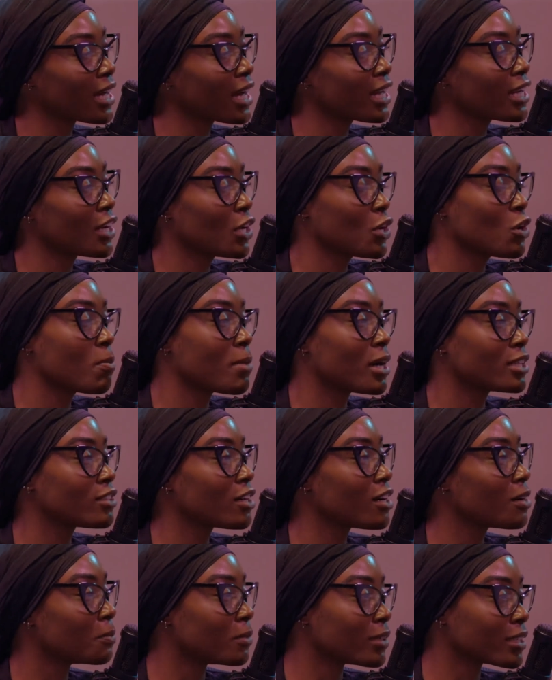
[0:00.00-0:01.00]
to kind of know about
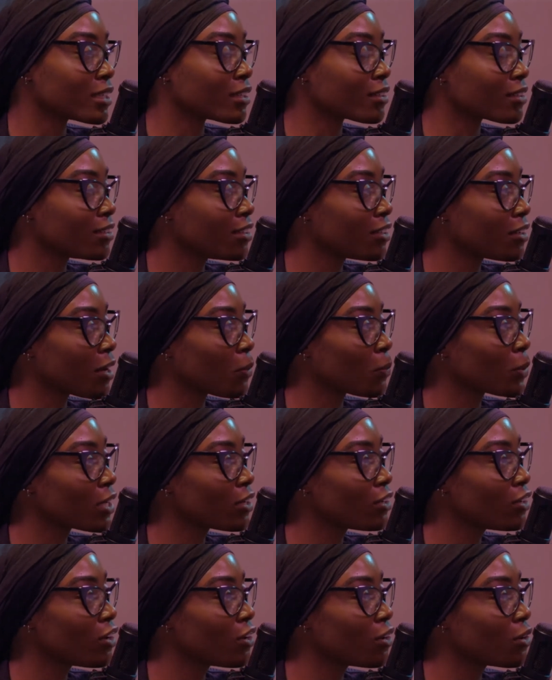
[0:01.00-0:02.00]
your upbringing. You know, I want
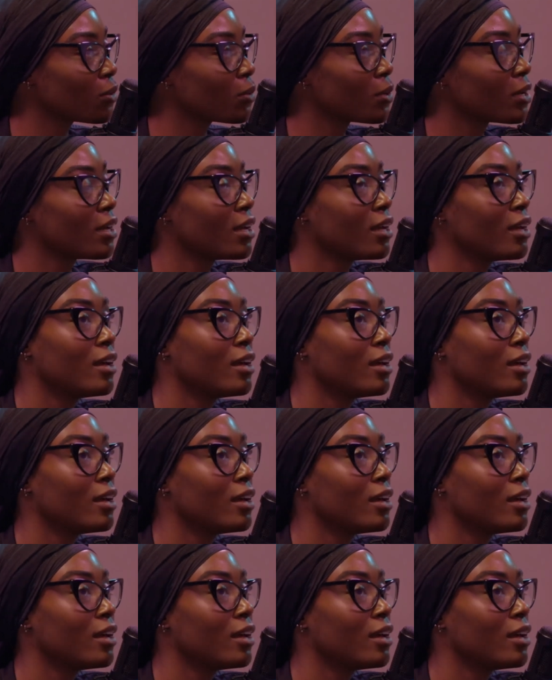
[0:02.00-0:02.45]
to know,